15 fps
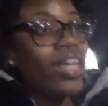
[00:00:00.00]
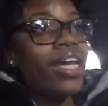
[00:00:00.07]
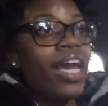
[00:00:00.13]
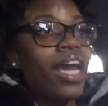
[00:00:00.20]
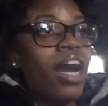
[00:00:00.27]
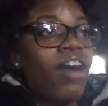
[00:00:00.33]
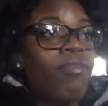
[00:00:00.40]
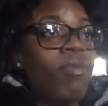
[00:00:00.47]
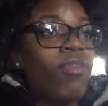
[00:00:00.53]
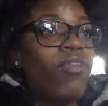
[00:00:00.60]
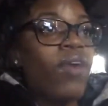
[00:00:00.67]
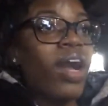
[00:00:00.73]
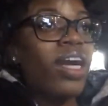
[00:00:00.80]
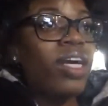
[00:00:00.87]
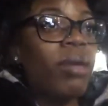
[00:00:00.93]
day off
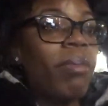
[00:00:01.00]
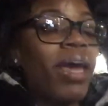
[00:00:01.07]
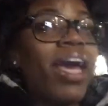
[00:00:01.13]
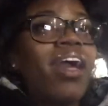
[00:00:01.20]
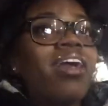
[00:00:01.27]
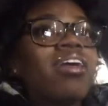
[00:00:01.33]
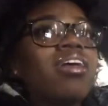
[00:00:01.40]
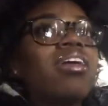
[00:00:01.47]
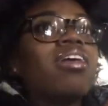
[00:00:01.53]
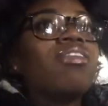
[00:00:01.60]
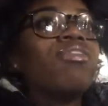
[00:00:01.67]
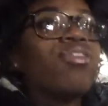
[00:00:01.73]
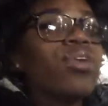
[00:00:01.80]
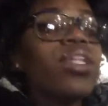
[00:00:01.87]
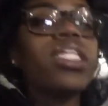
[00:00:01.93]
before I go back
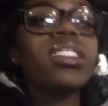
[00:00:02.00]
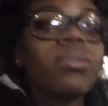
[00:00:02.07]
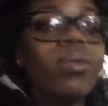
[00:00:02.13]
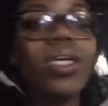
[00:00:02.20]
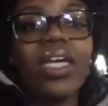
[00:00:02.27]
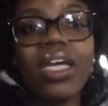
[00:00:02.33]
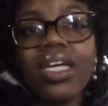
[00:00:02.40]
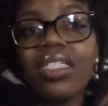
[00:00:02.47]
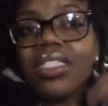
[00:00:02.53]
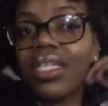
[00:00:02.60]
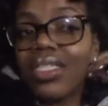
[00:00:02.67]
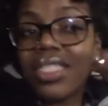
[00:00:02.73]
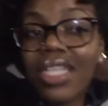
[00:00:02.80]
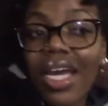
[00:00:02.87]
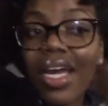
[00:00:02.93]
for this weekend. So
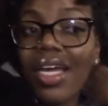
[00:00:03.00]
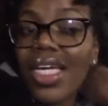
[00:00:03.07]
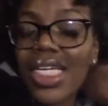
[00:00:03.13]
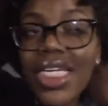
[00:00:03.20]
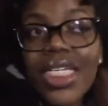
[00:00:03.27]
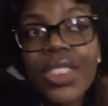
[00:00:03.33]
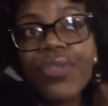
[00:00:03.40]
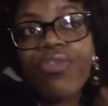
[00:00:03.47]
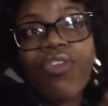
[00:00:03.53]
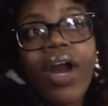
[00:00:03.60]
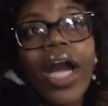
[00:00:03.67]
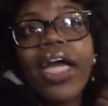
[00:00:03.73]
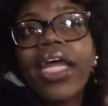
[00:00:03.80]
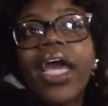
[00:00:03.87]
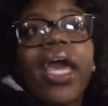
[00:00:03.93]
today is
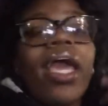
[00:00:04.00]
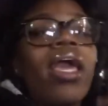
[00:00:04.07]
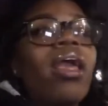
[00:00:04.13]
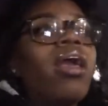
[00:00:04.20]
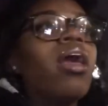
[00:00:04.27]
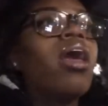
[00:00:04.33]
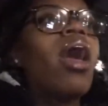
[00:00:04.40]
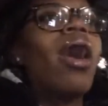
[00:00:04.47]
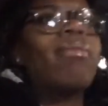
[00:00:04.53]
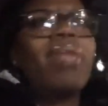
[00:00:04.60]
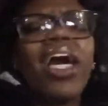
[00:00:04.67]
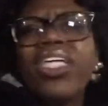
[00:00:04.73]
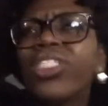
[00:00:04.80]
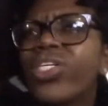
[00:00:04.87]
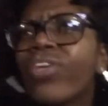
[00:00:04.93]
Friday. I'm
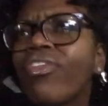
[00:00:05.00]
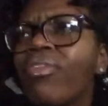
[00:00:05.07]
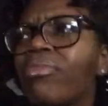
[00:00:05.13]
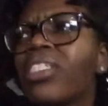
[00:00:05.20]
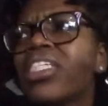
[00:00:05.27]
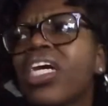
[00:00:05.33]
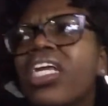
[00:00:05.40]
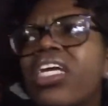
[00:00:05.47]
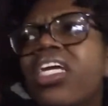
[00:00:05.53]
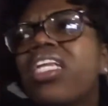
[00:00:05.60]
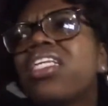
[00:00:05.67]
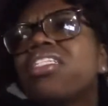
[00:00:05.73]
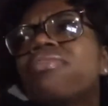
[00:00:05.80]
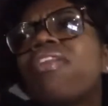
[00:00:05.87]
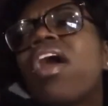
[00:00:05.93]
not sure if I'm just going to end
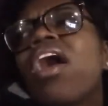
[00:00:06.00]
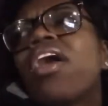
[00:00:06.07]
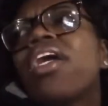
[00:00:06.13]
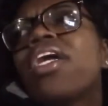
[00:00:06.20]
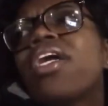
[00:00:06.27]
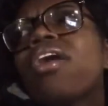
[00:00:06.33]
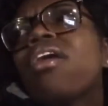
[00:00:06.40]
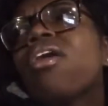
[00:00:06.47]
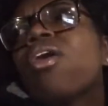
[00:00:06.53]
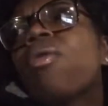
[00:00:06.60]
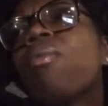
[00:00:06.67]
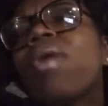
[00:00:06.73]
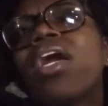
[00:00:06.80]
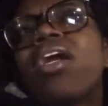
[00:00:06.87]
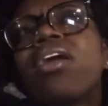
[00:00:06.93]
this vlog here or
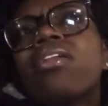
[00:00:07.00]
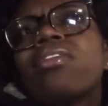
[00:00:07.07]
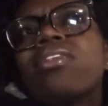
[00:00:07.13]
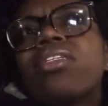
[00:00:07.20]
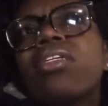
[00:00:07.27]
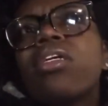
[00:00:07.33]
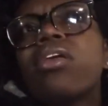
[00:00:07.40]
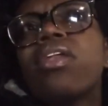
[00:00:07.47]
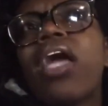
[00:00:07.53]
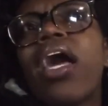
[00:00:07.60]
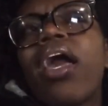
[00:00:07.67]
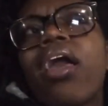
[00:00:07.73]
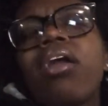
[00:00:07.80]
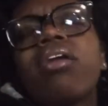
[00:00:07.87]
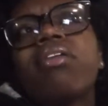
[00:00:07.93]
wait until
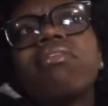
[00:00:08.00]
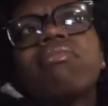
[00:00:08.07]
like